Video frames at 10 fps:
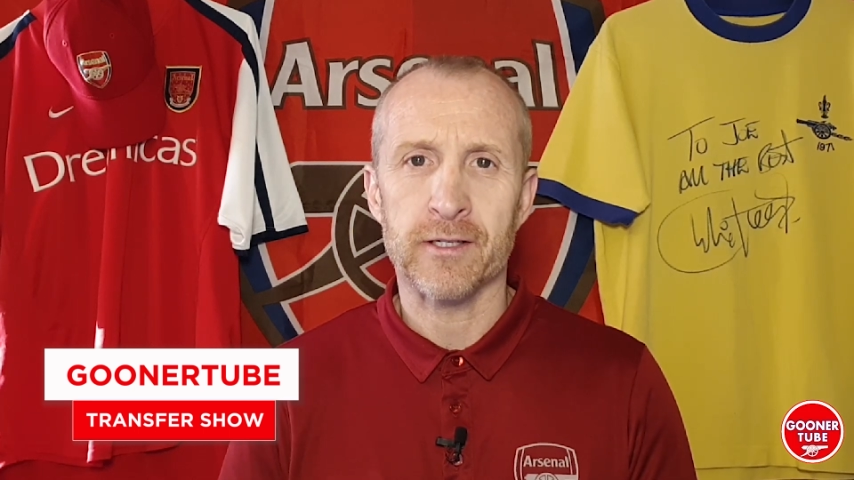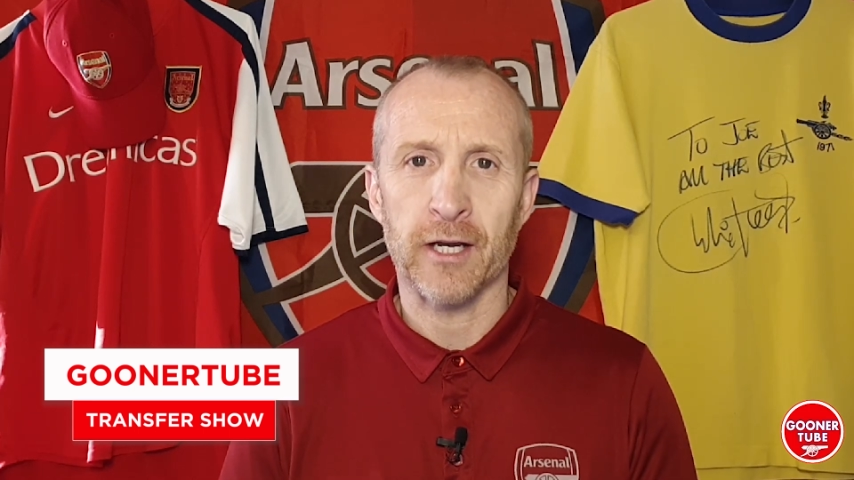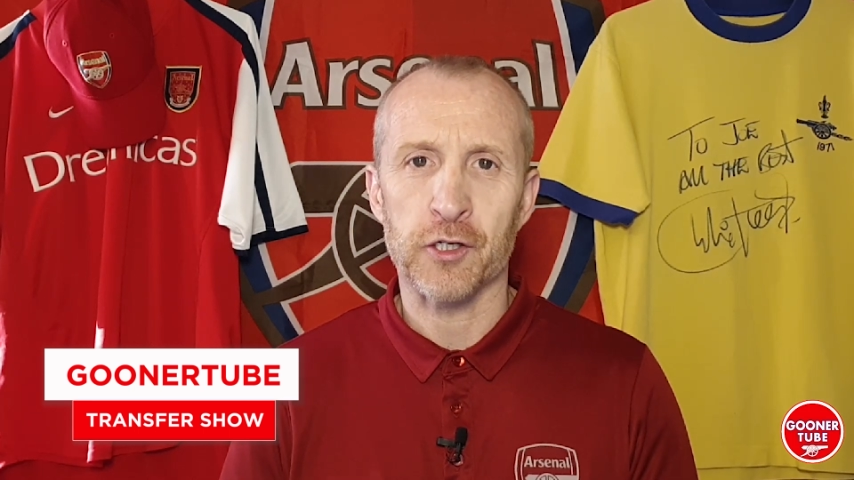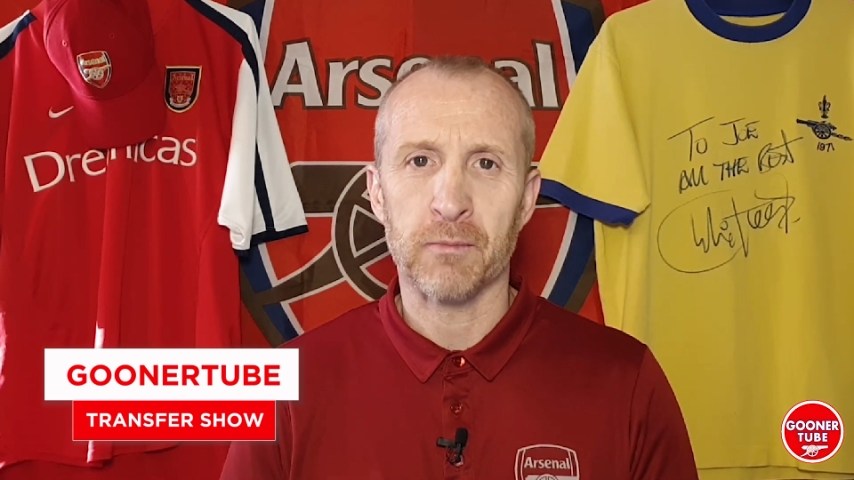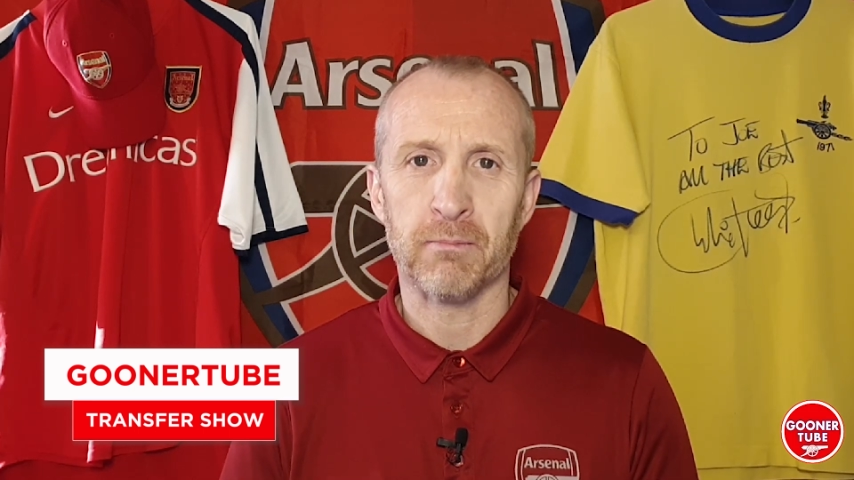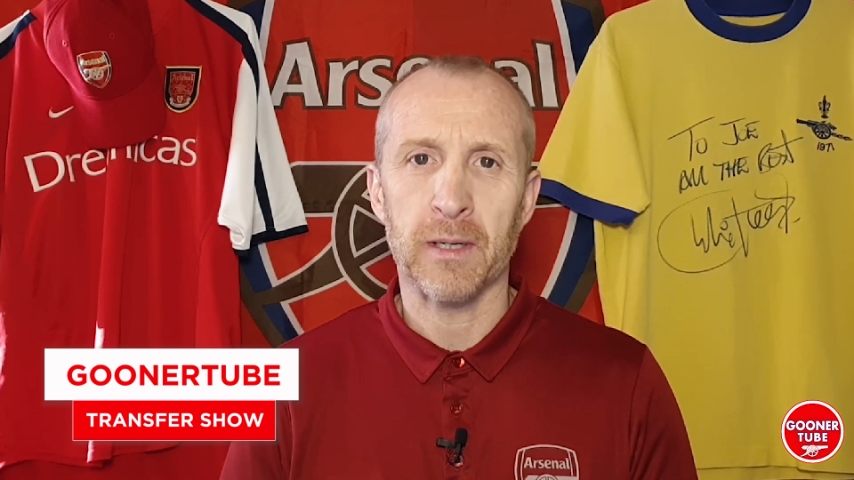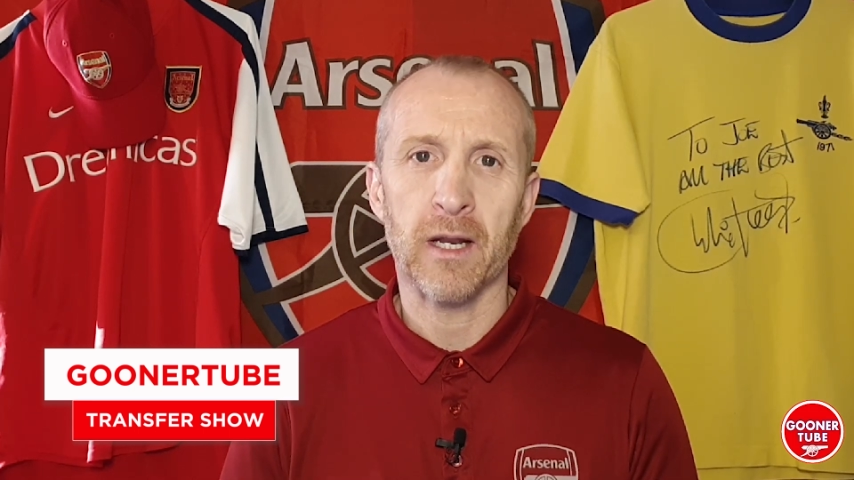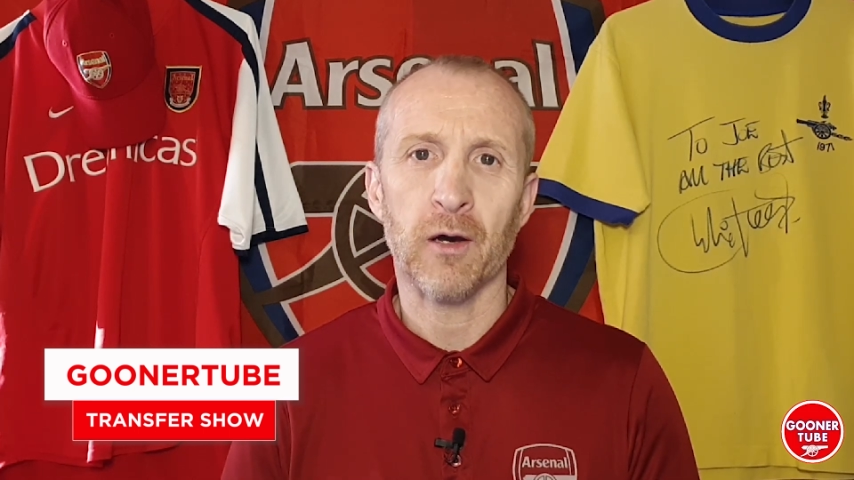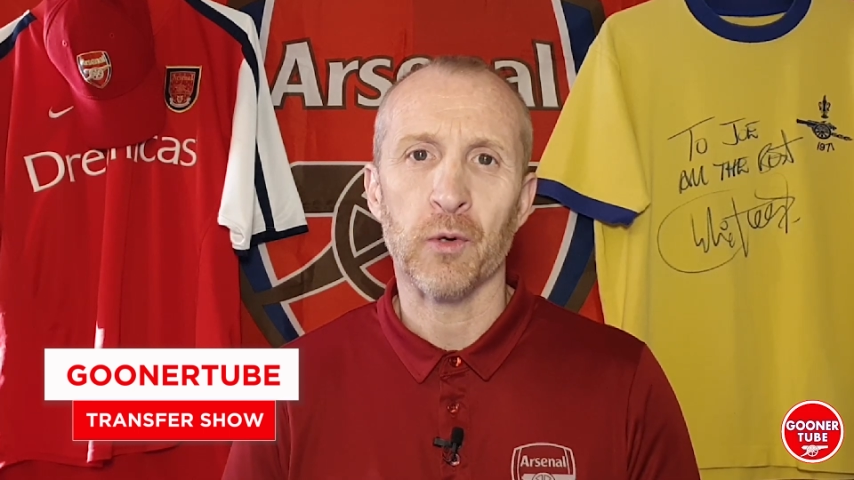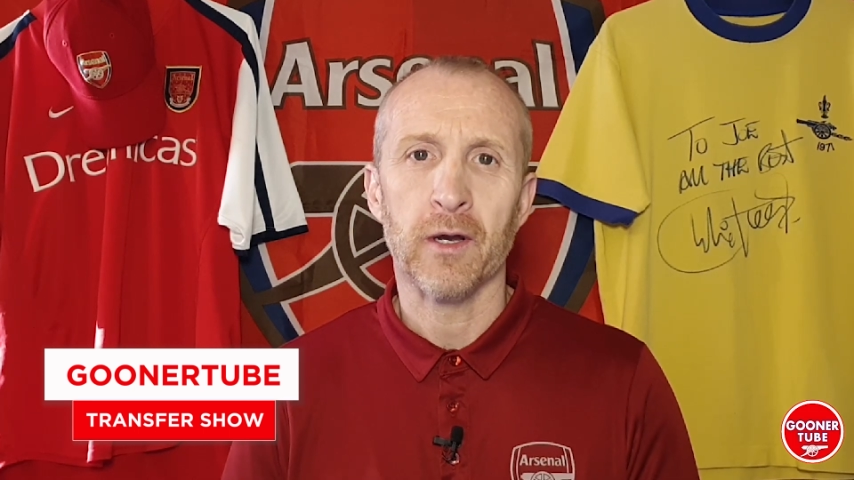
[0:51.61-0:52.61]
section
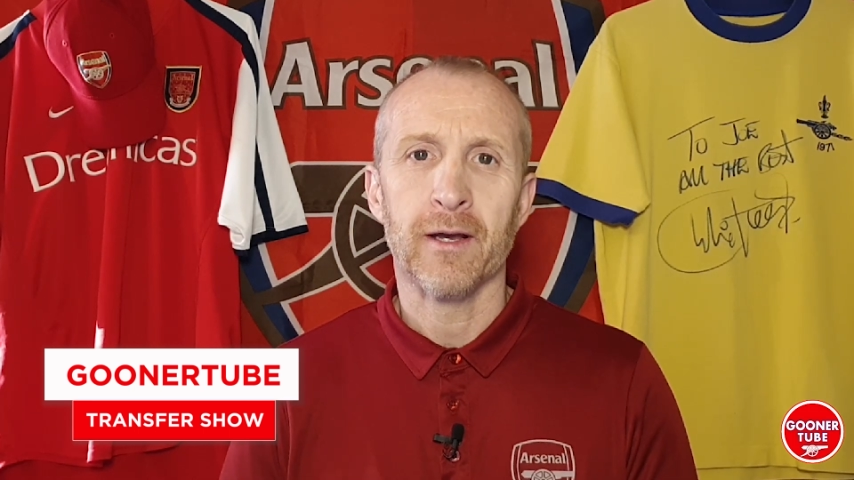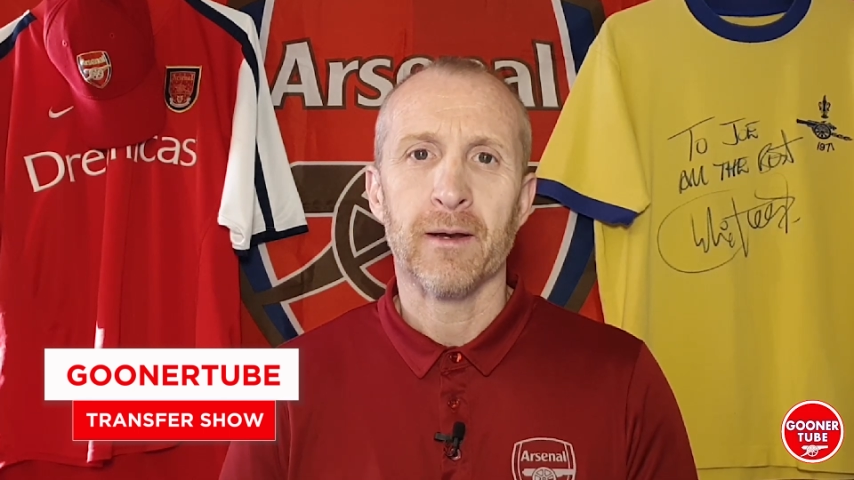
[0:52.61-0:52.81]
below.